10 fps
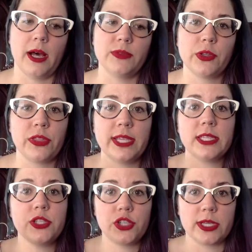So this
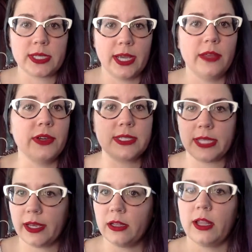is just kind of a
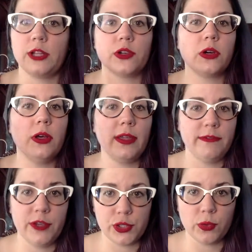psychological
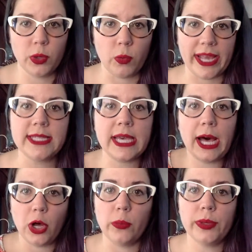and visual way to
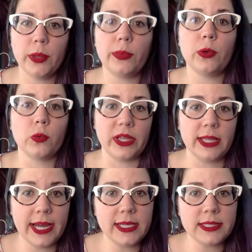help people
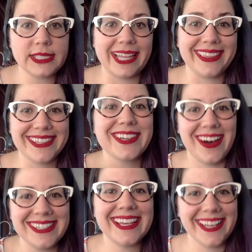realize that this
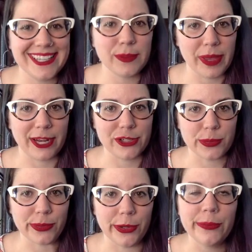content is
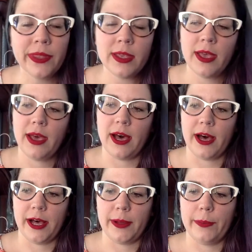manageable.
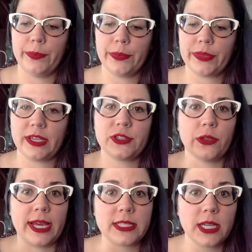So
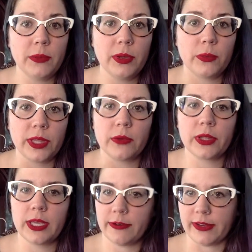that's going to be really,
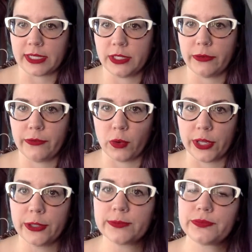really effective for
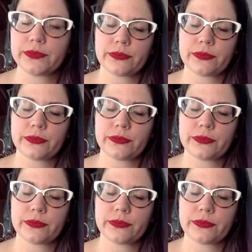you.